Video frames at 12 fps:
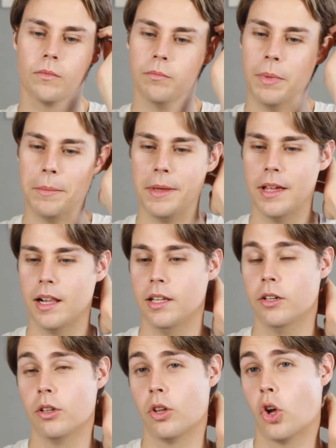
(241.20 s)
maybe a
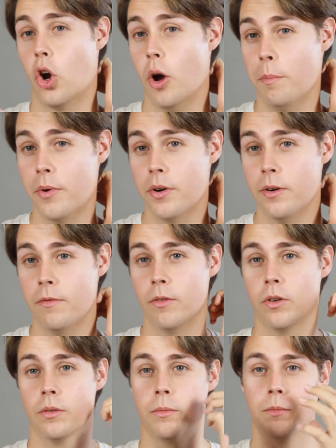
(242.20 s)
little copper
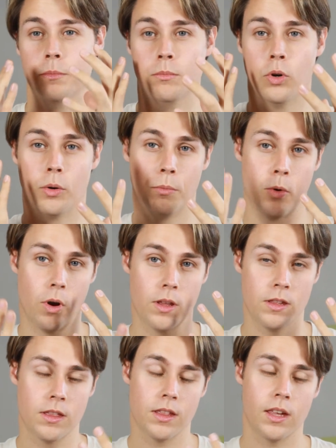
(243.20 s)
for more
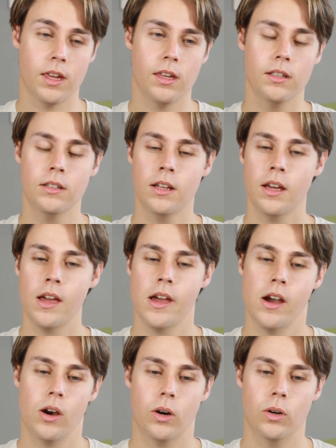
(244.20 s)
bronze skin,
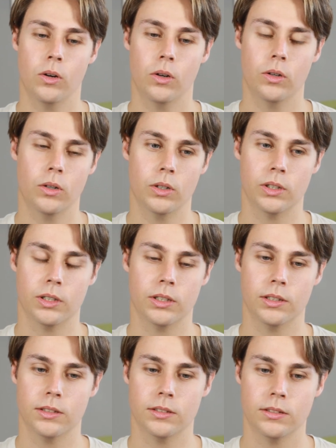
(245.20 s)

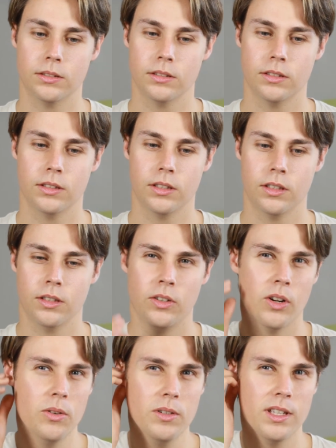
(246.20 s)
or you
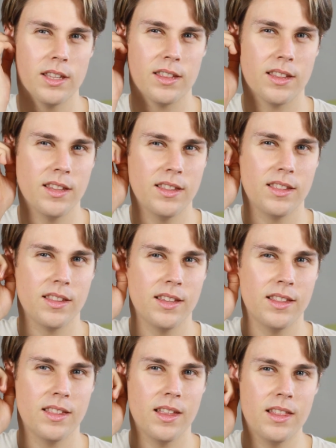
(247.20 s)
know, it's
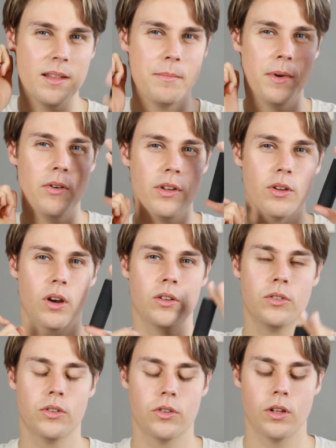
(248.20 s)
a very
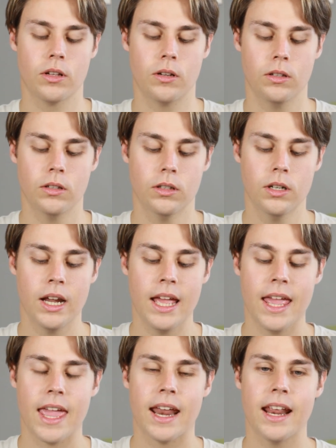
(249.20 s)
unusual color,
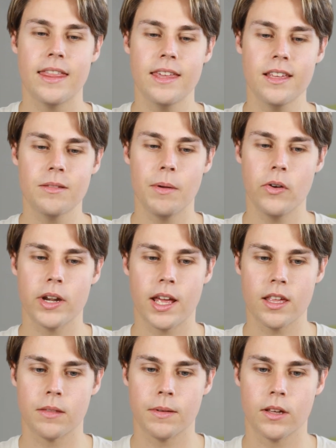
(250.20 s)
and I think it's very
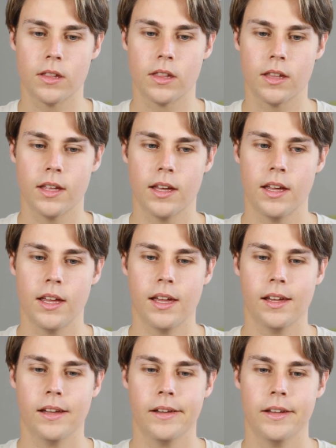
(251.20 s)
nice because
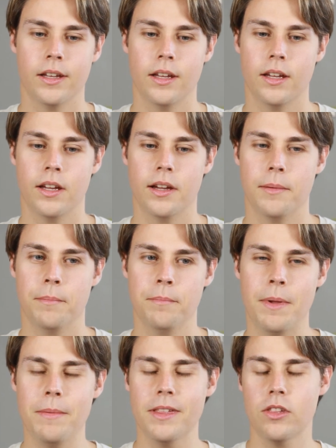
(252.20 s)

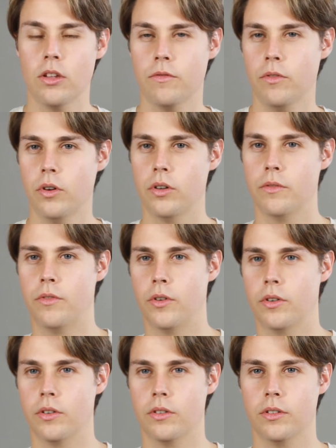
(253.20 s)
maybe it's not
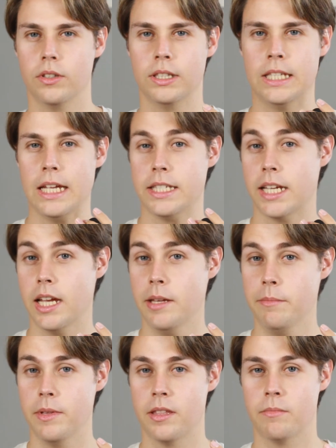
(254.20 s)
for
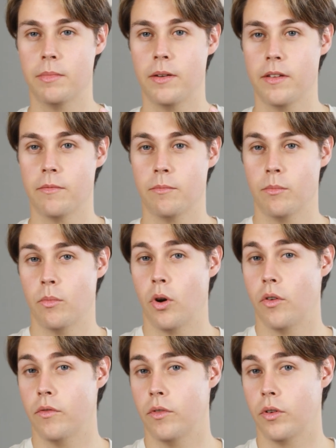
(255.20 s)
daytime. It's maybe
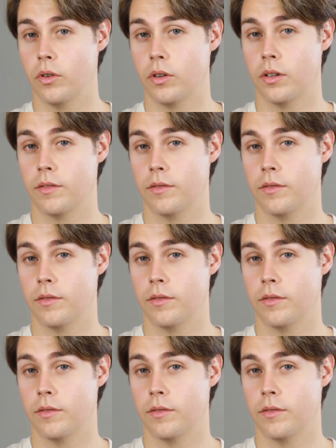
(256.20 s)
more for